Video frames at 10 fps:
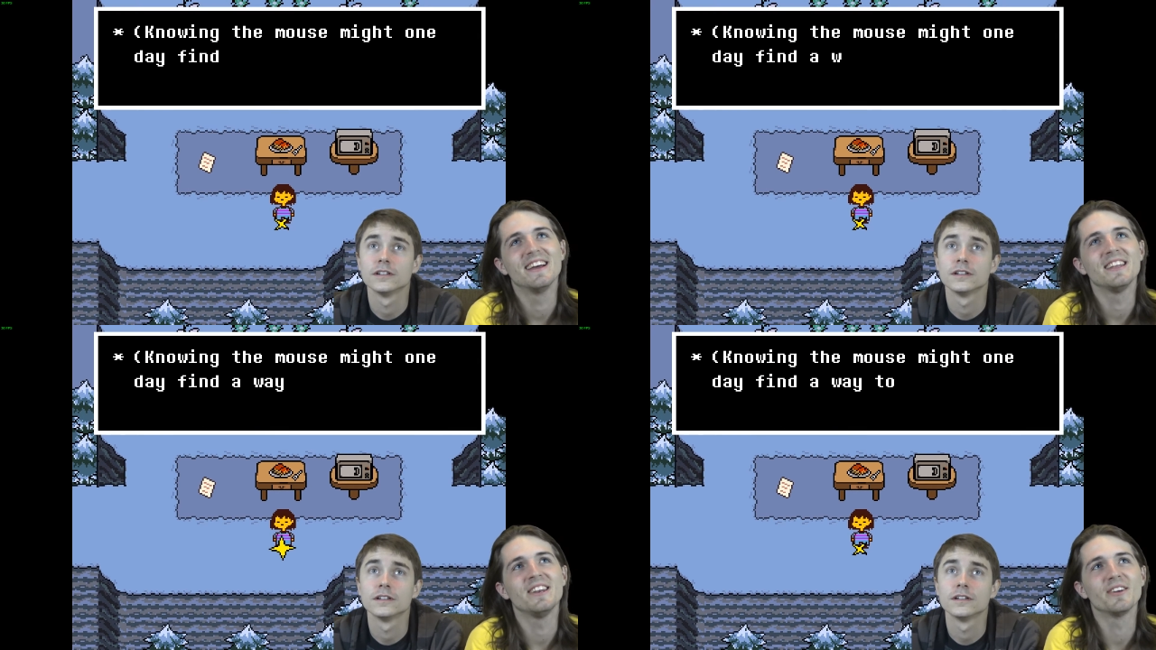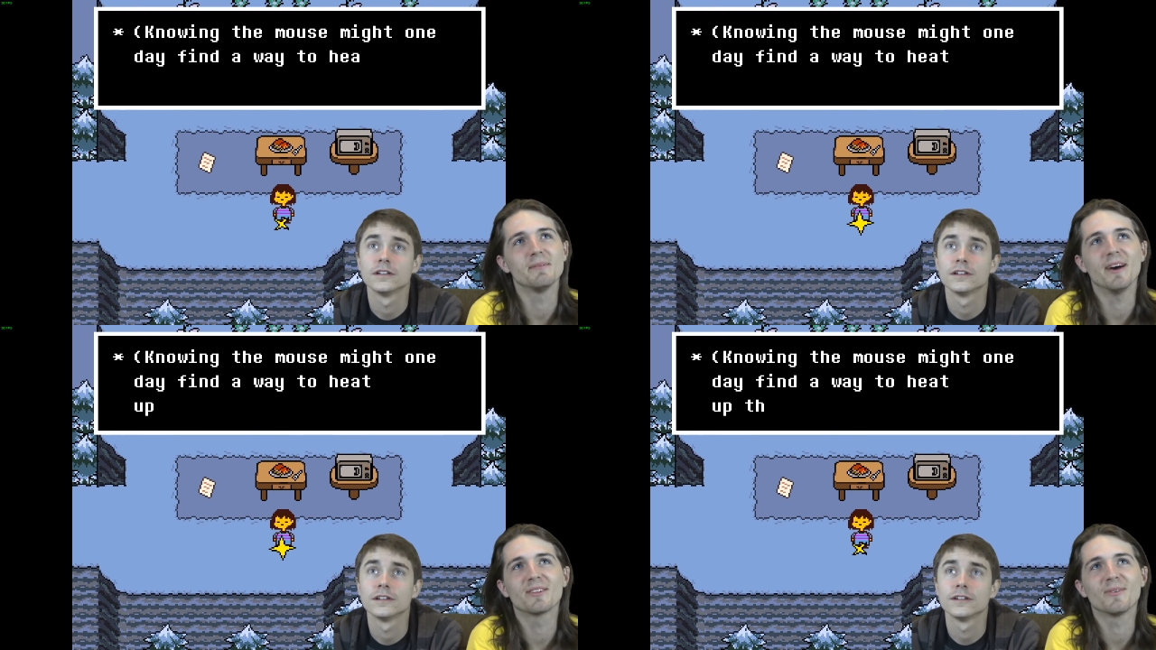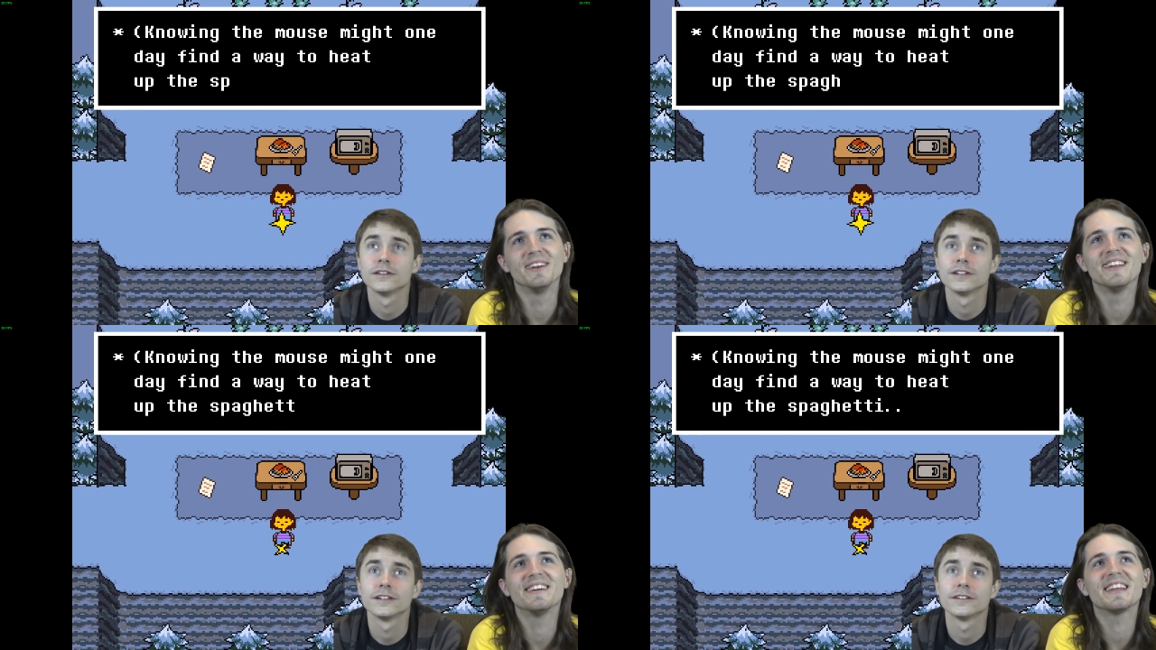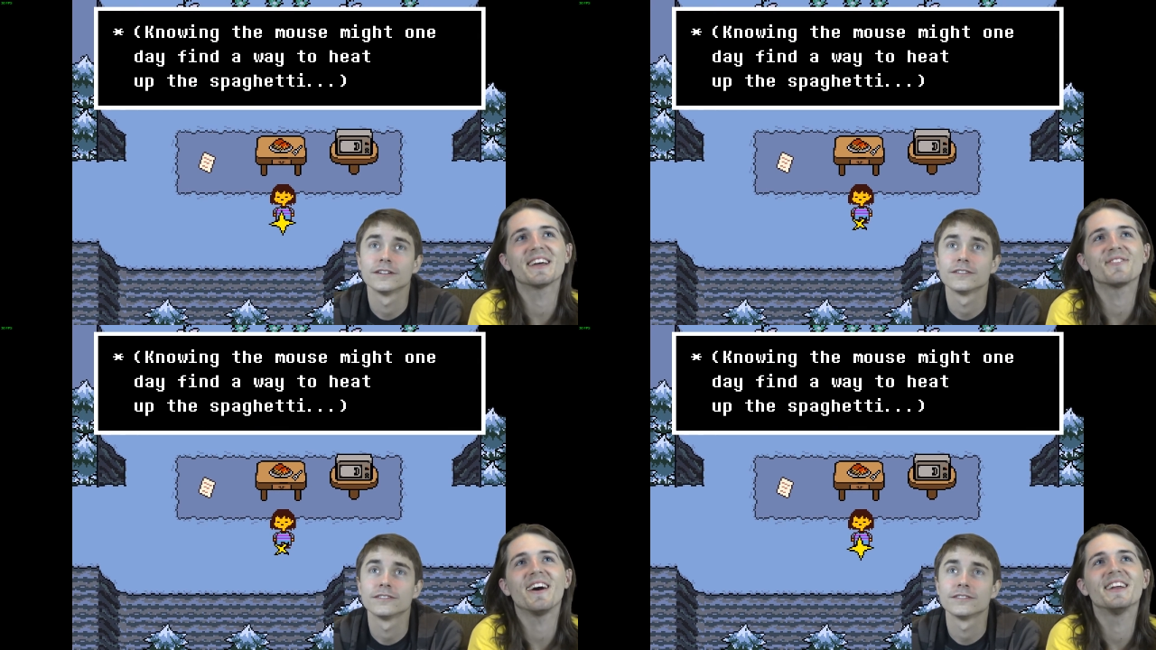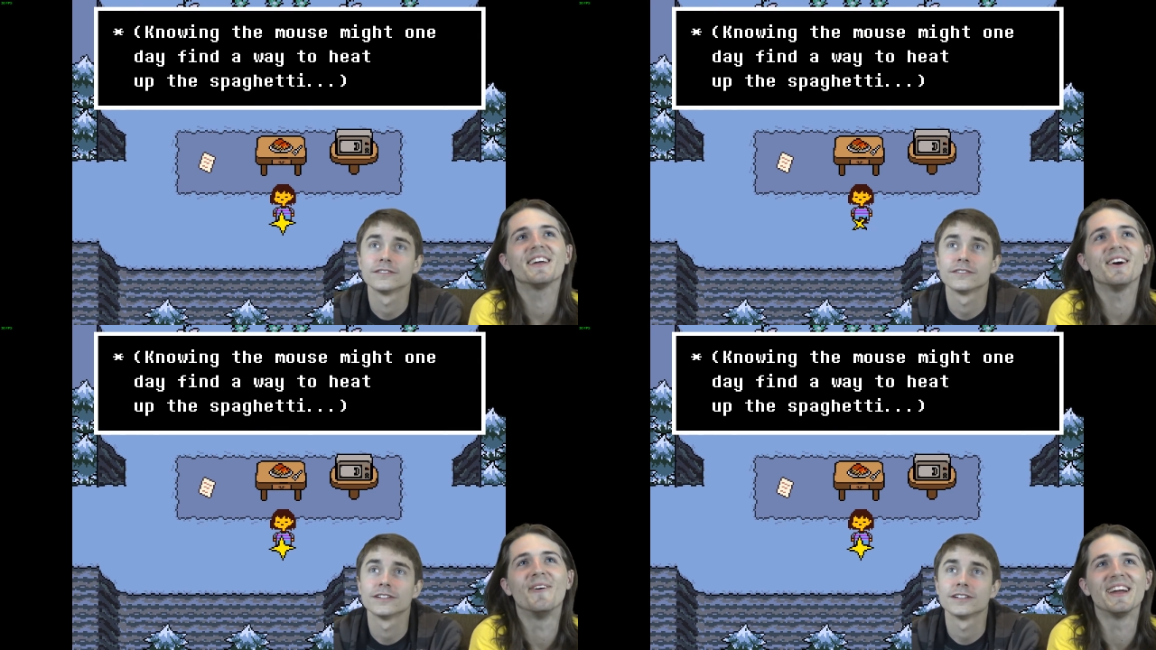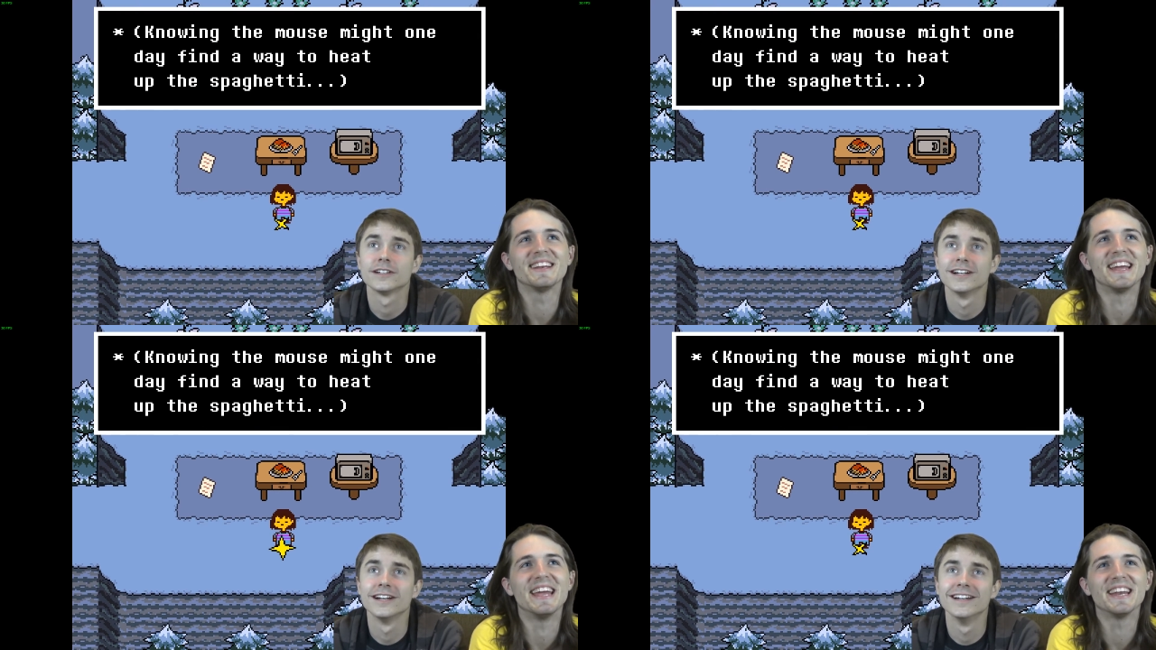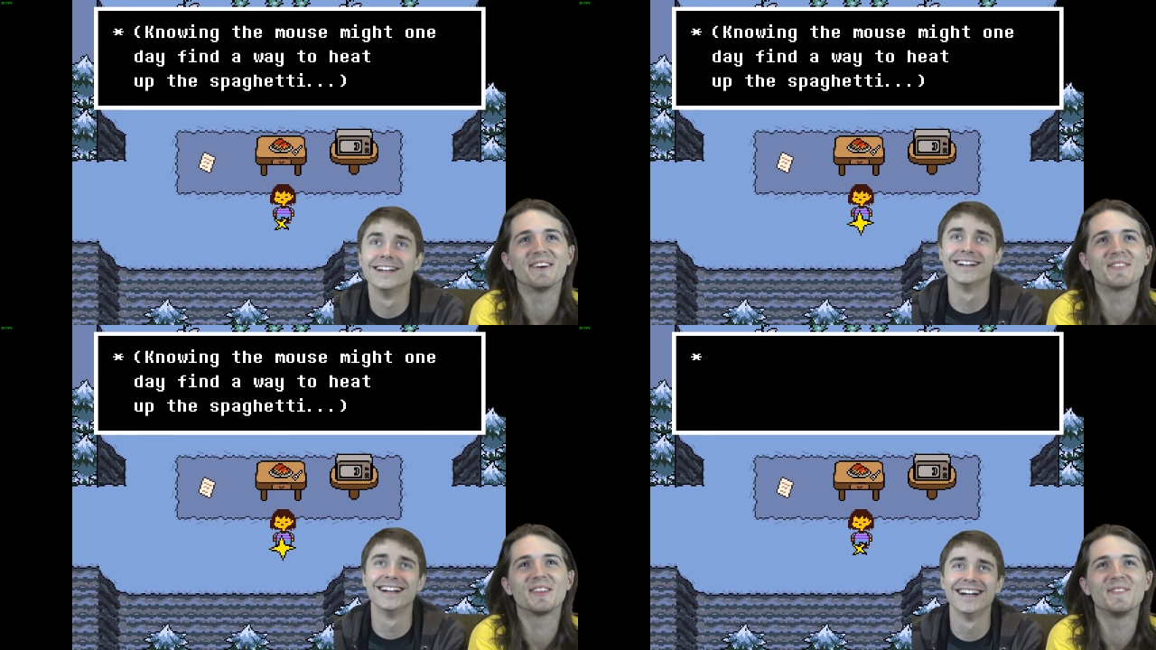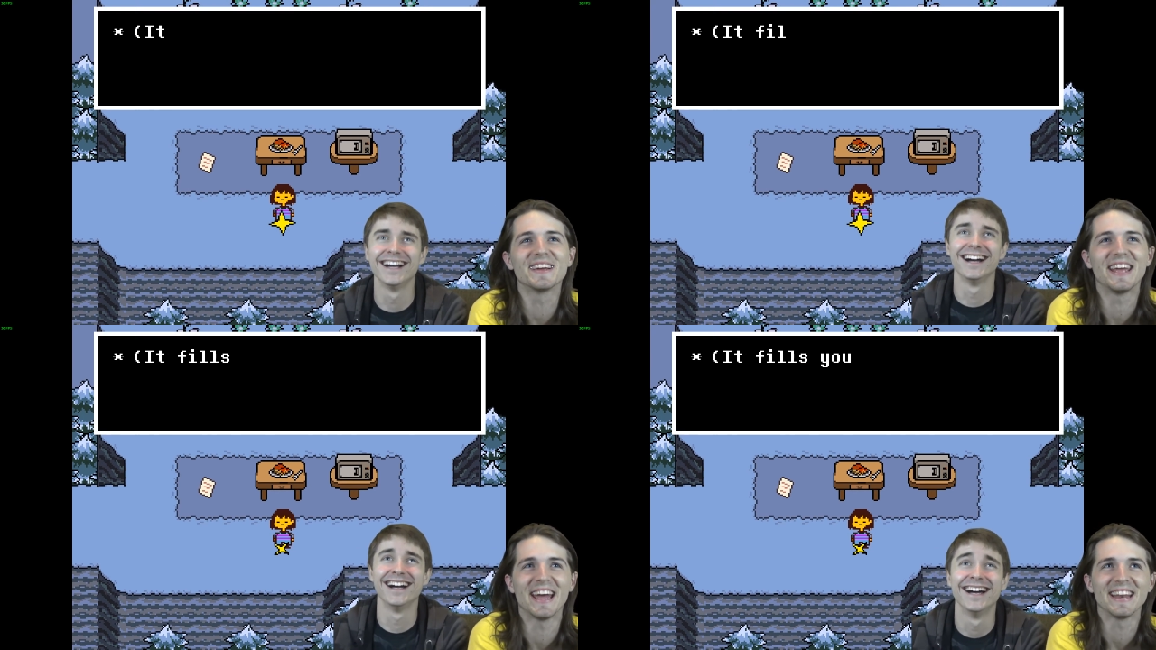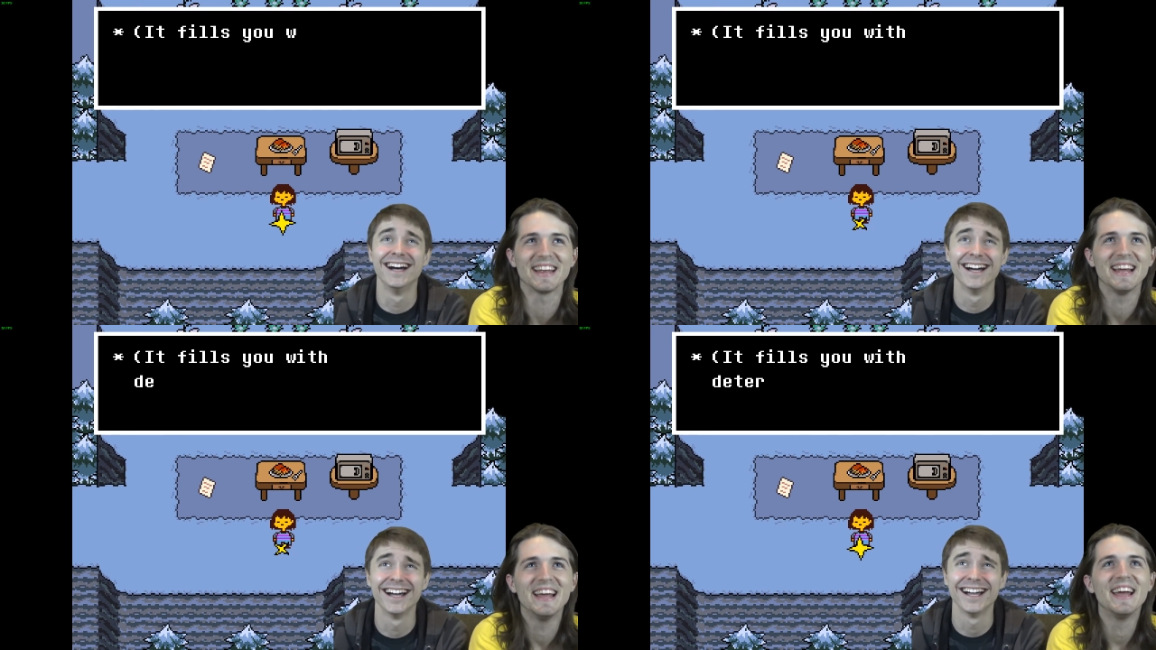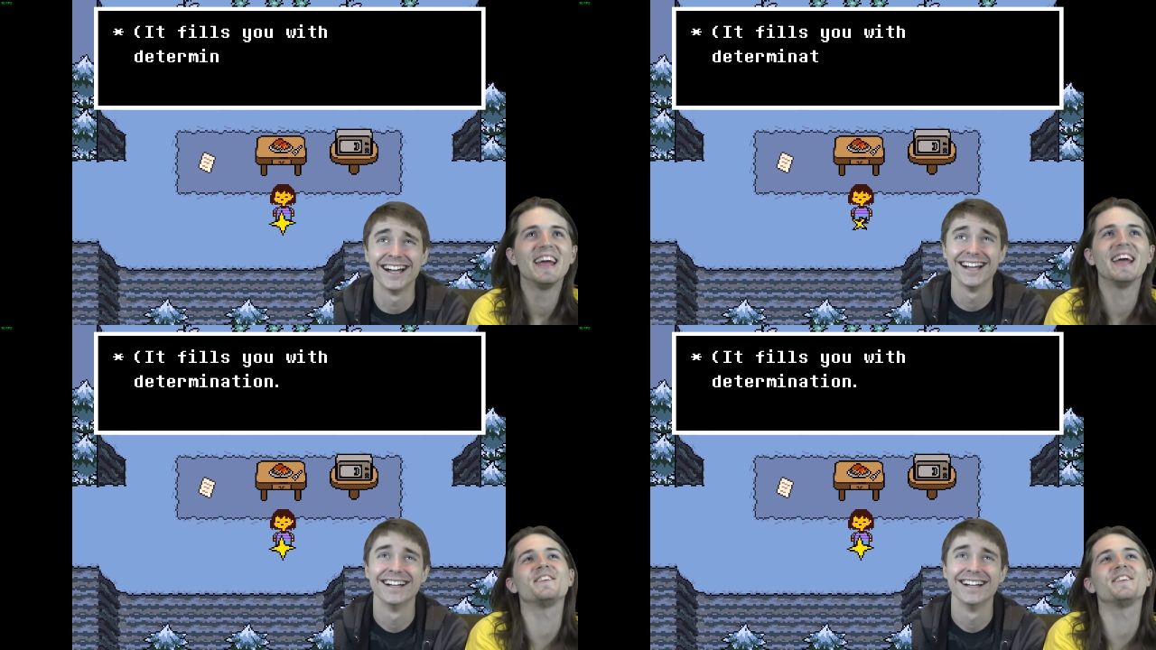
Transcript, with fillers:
Speaker 1: Knowing the mouse won't one day find a way to eat up the spaghetti, it